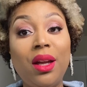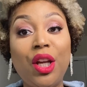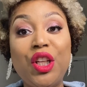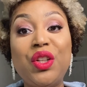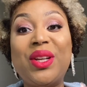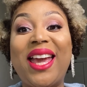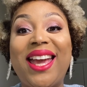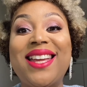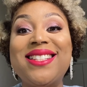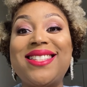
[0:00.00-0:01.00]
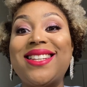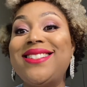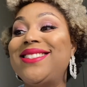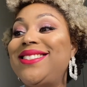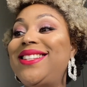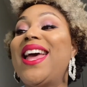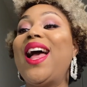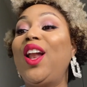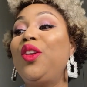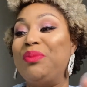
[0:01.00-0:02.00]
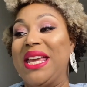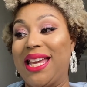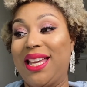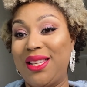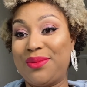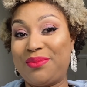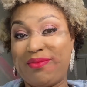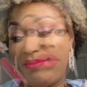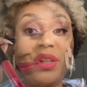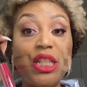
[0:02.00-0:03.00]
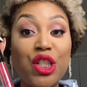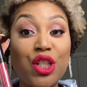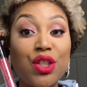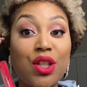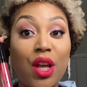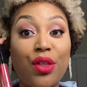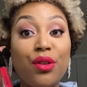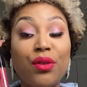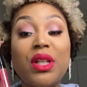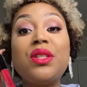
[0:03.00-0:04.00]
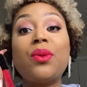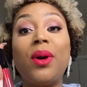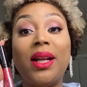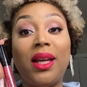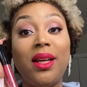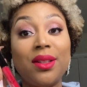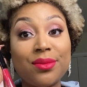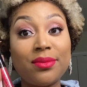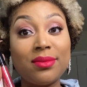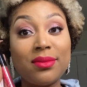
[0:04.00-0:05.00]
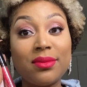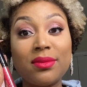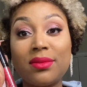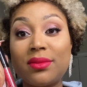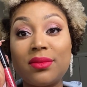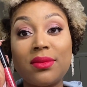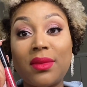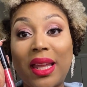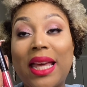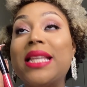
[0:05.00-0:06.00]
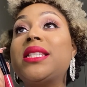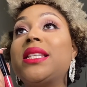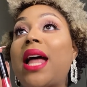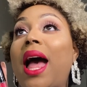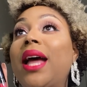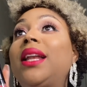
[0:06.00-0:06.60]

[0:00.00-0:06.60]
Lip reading: You can't tell me Ephesians 3:20 is not